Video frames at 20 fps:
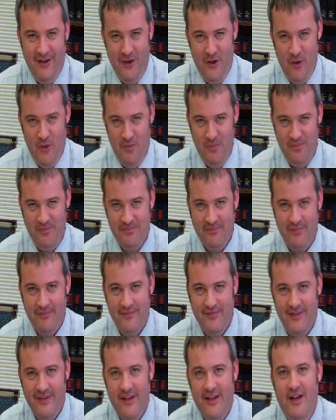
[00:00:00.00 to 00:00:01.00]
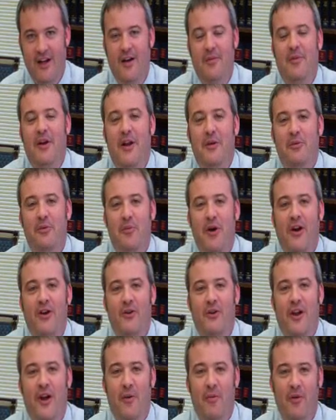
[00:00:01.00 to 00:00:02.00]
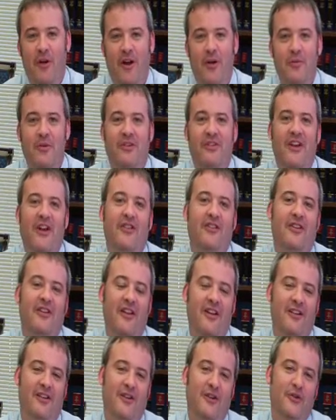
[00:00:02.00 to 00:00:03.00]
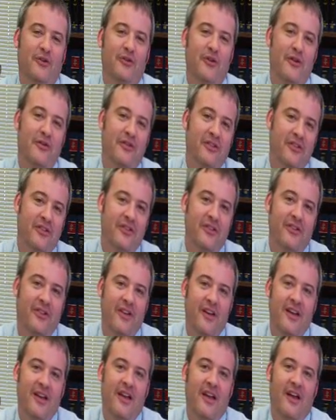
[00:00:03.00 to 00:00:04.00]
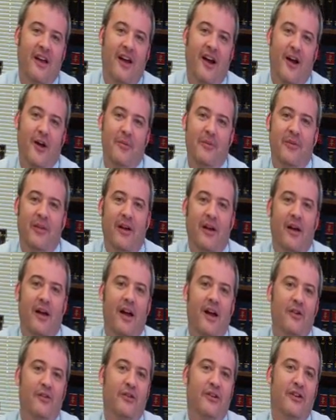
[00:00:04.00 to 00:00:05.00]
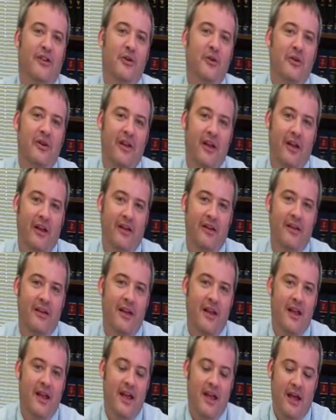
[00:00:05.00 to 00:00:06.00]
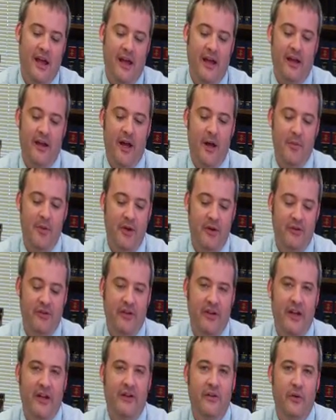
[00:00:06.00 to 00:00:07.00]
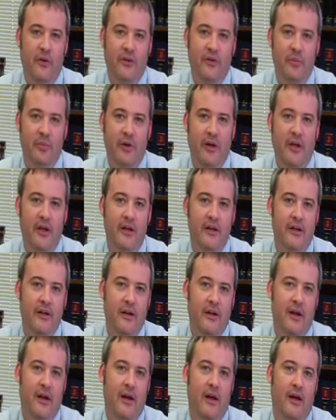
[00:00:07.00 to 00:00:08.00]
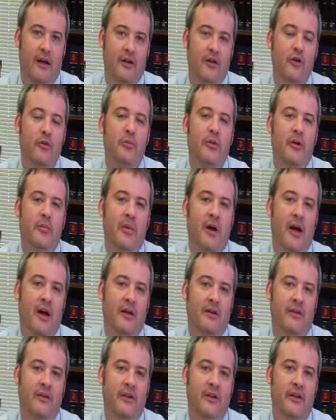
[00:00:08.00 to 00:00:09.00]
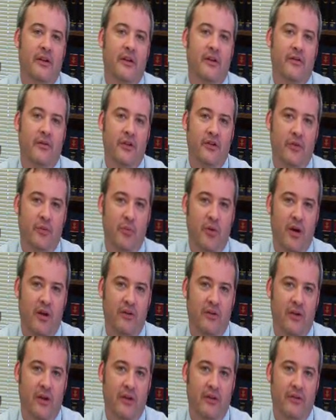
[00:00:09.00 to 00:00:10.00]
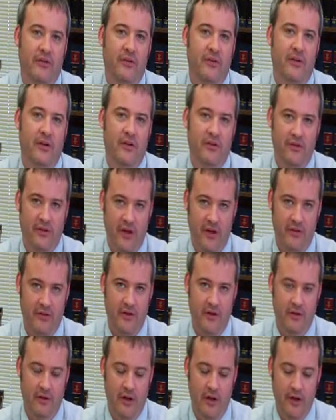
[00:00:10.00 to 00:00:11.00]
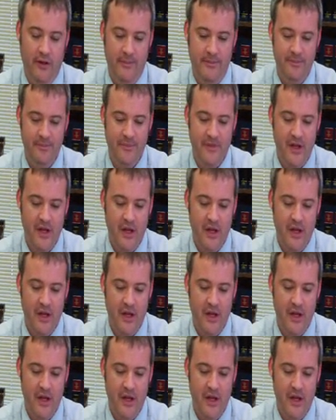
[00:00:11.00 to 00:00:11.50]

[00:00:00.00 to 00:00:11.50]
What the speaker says: Hello, my name is Michael Gambrell with South Carolina Legal Services. I'm the housing unit head, and I'm here today to explain a little bit about the eviction process in South Carolina.